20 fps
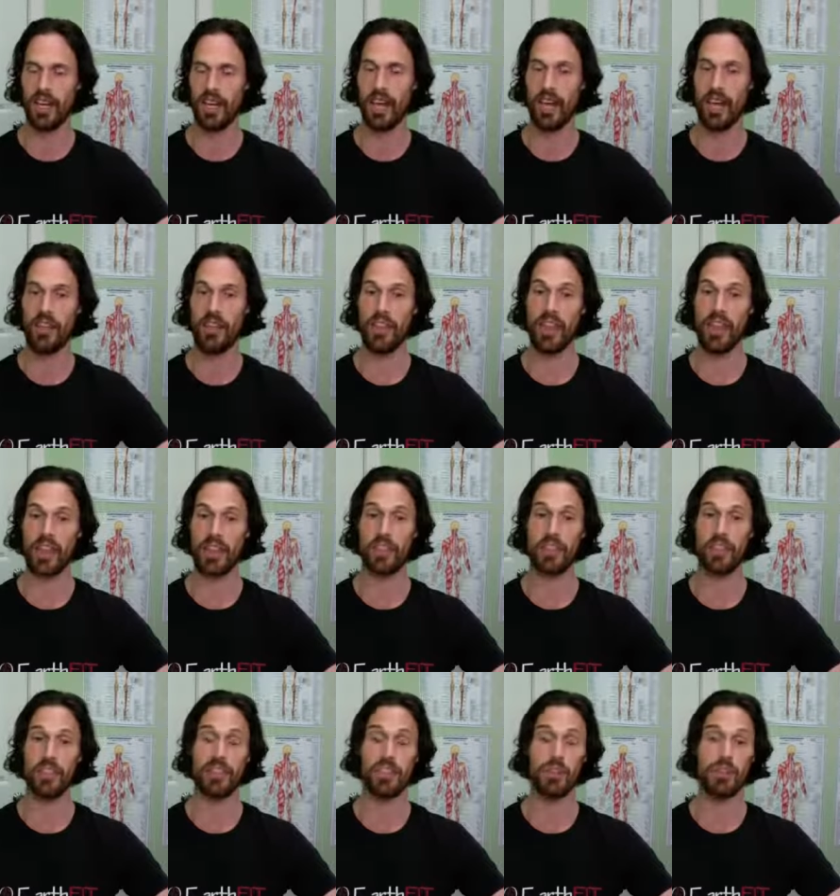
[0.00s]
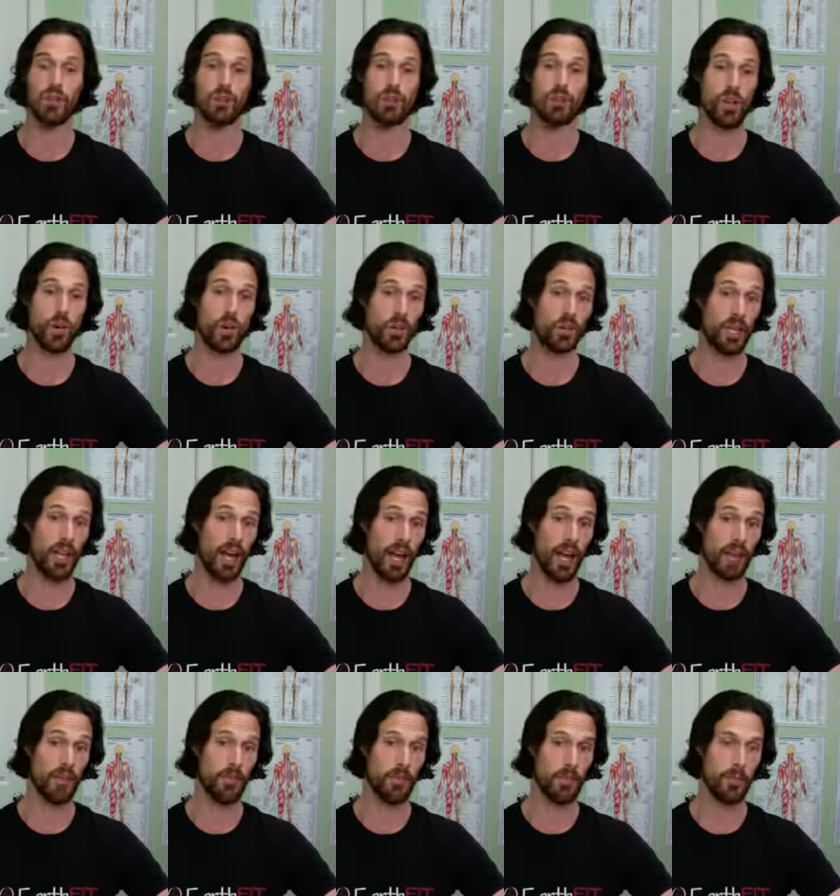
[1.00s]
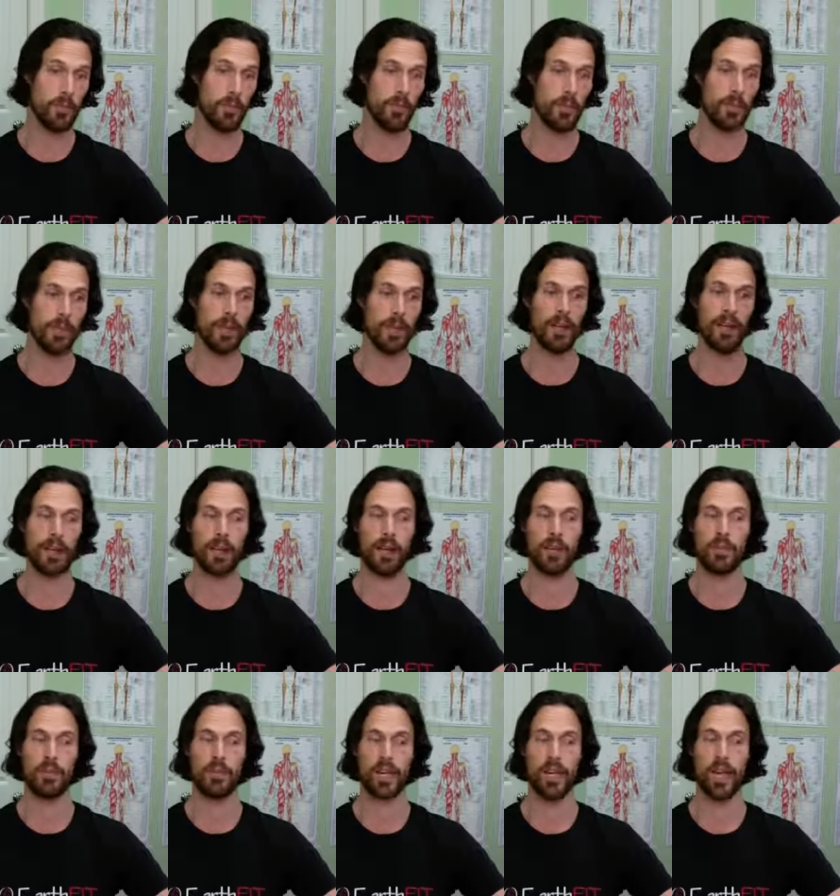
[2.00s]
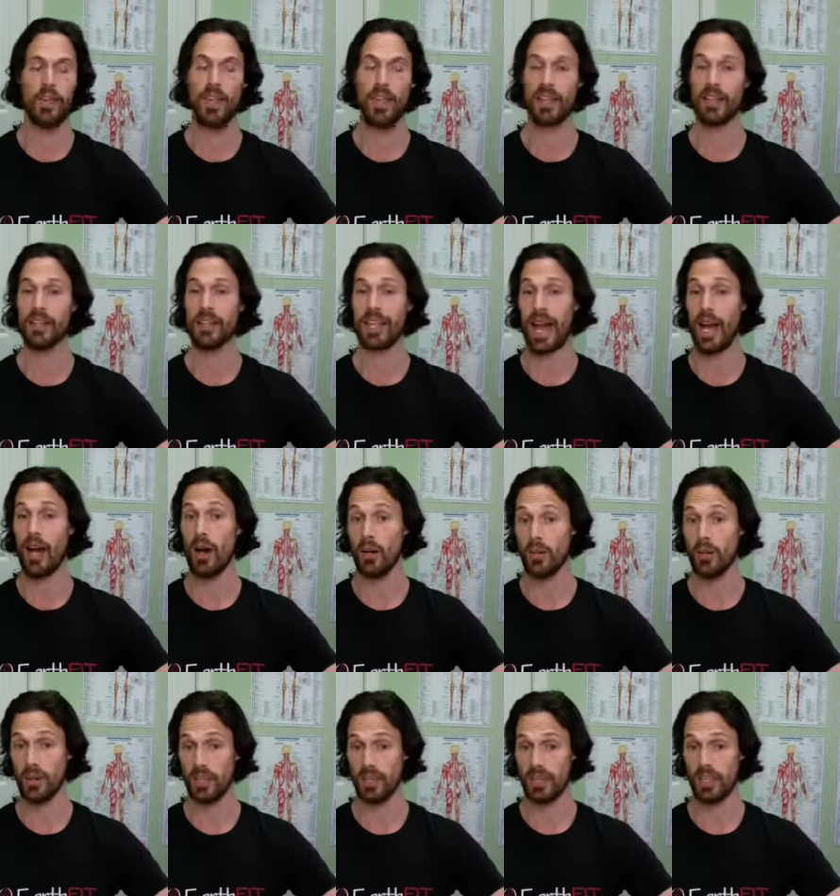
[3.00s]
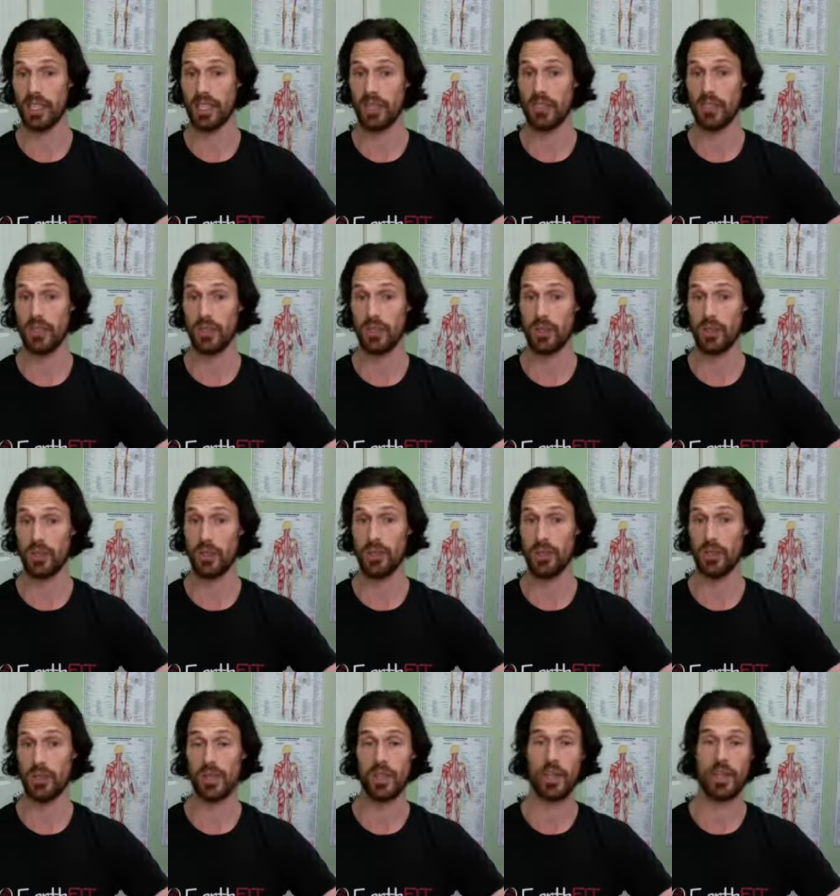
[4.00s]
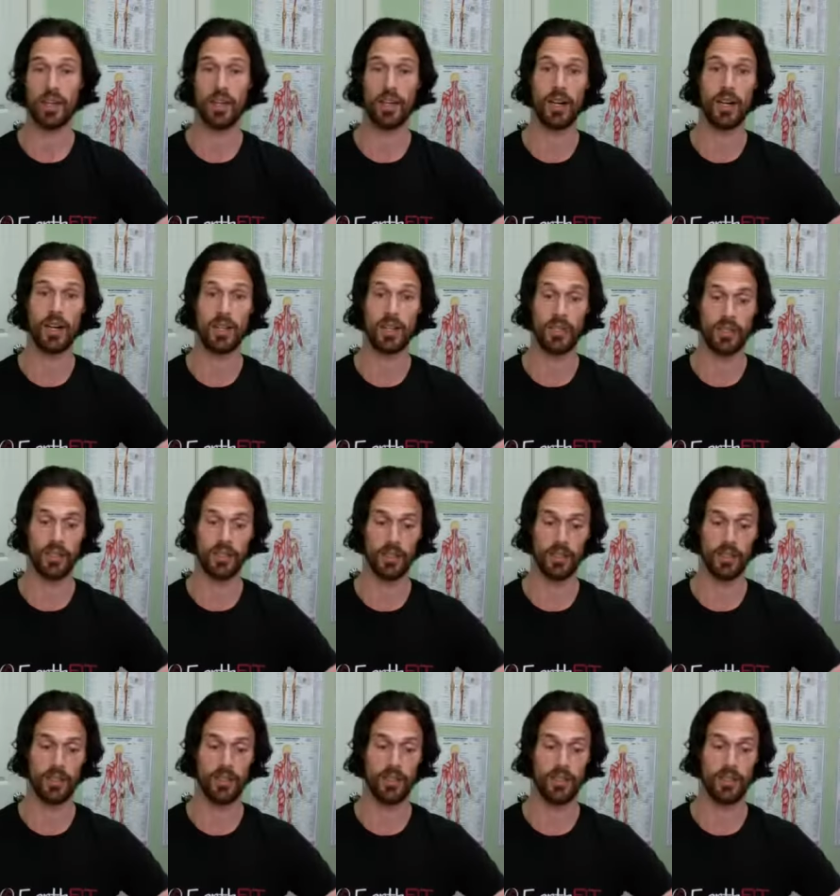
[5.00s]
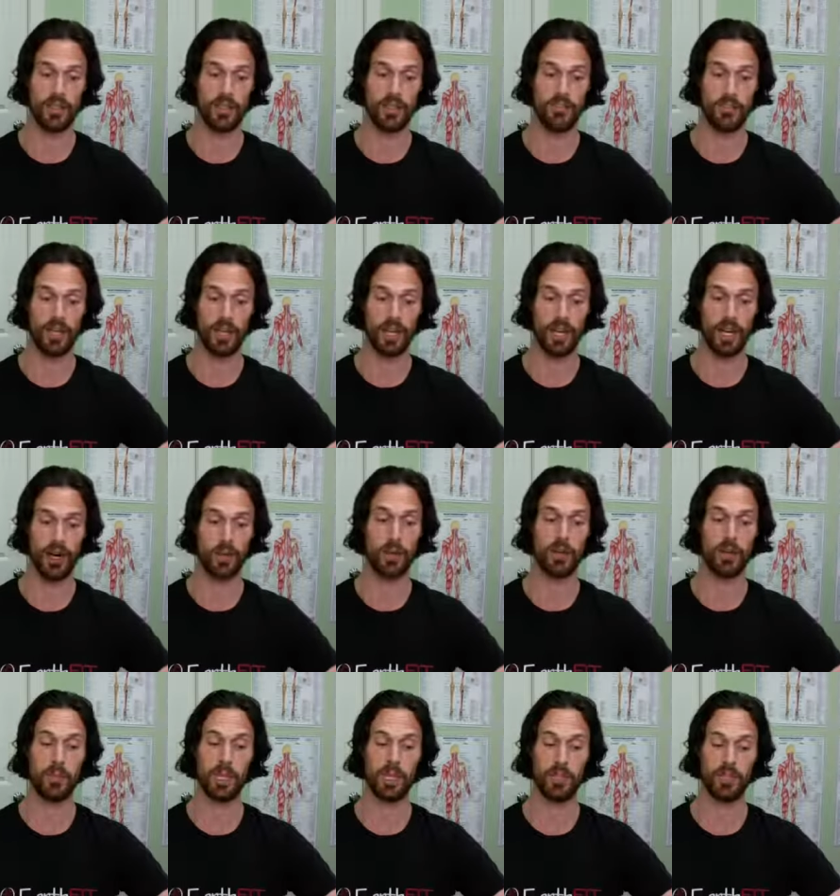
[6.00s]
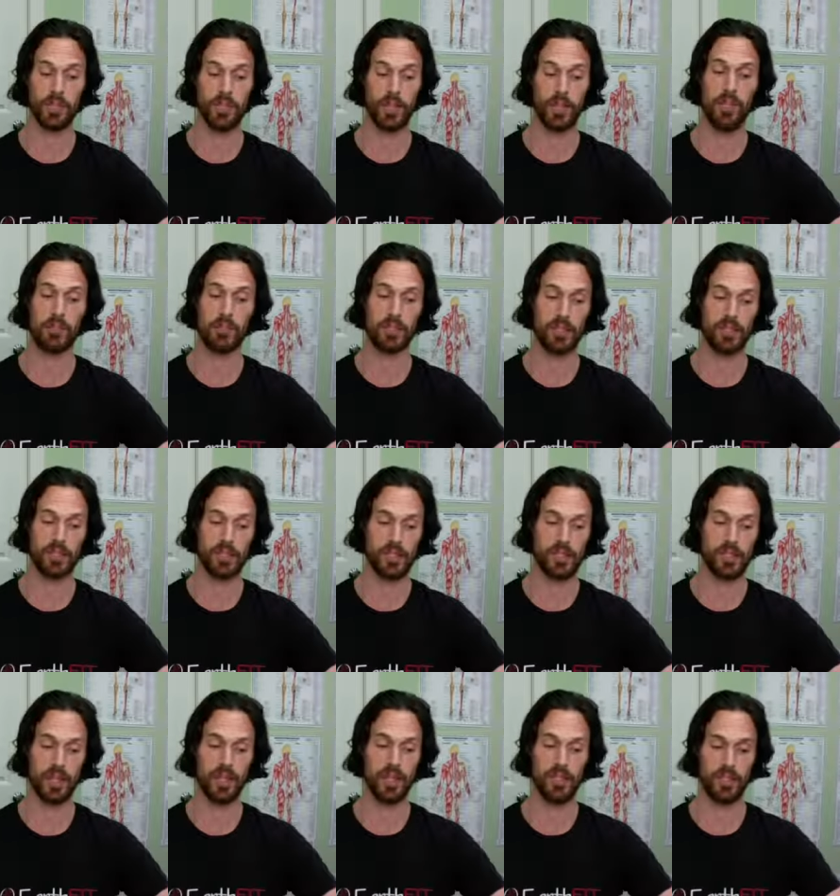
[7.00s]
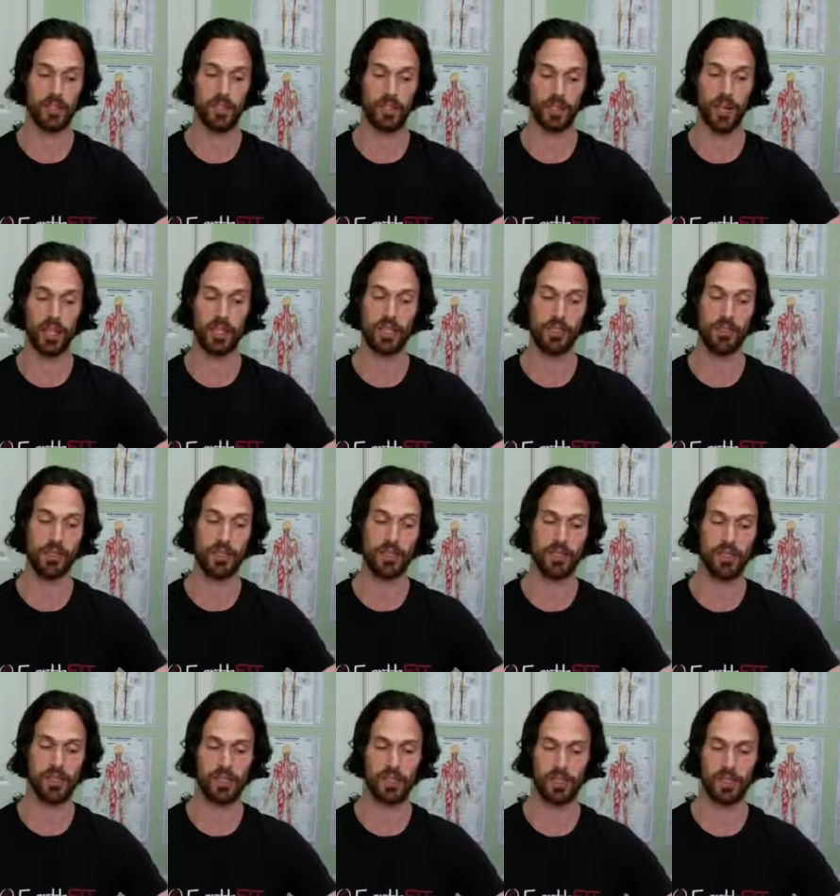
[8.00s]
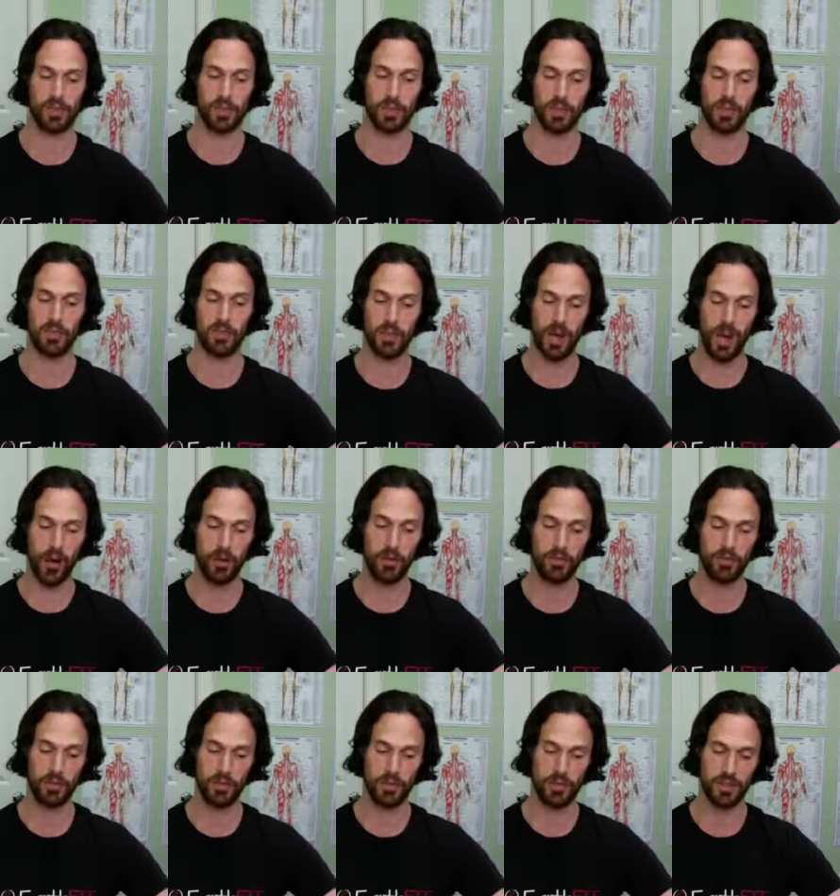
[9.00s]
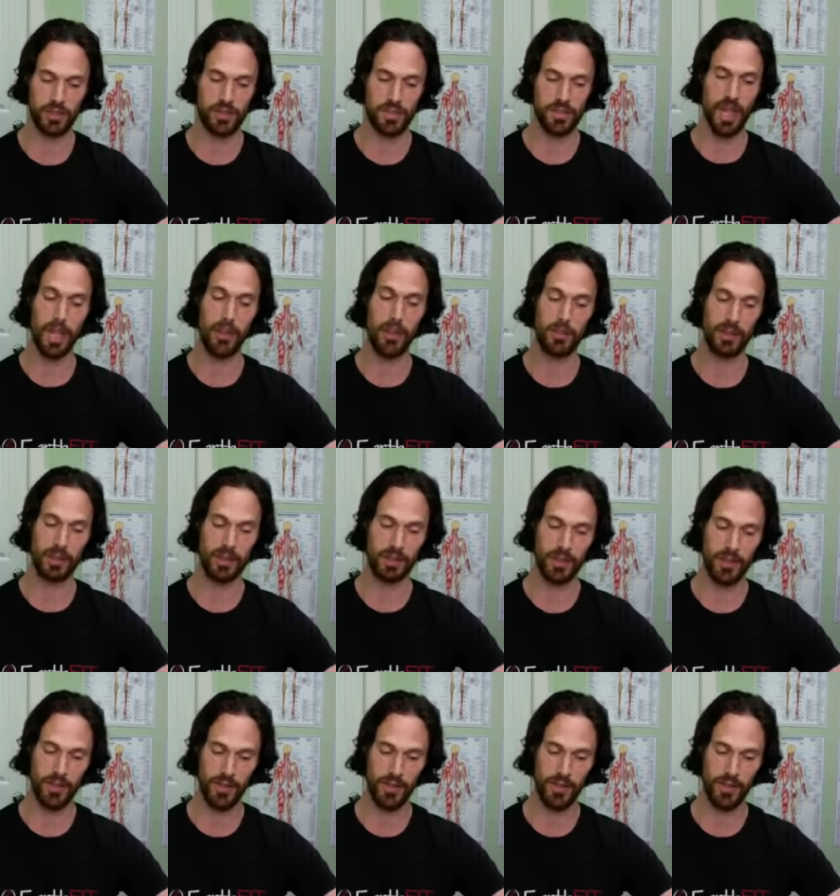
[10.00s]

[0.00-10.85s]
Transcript: And then you sold that, and then now you're into. I want to make sure that I'm going to say this correctly because it's a pretty powerful statement.